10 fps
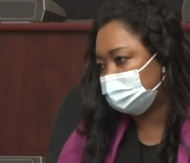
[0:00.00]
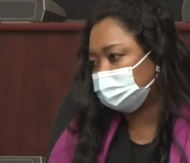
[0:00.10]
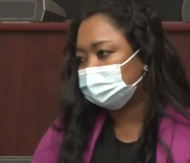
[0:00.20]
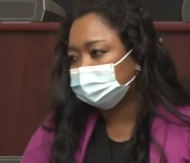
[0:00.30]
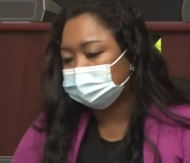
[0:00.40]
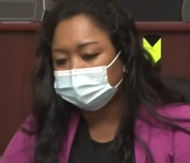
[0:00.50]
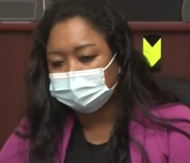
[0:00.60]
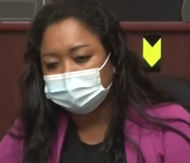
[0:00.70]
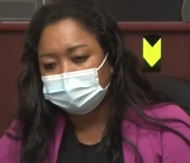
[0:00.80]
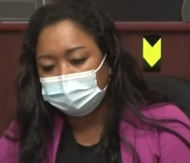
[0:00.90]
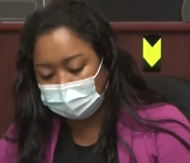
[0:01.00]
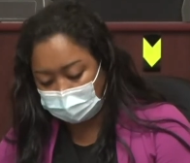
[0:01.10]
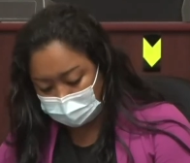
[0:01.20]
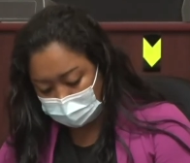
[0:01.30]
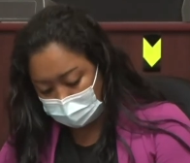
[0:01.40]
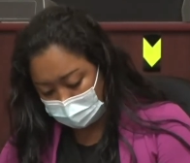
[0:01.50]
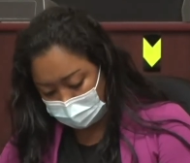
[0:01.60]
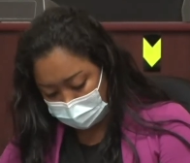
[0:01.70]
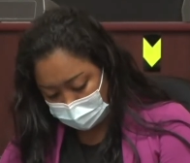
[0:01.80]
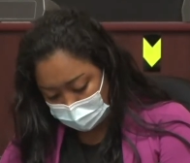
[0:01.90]

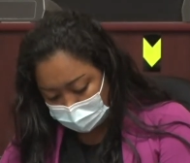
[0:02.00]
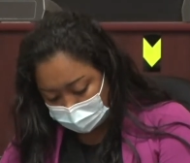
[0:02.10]
(no one is talking)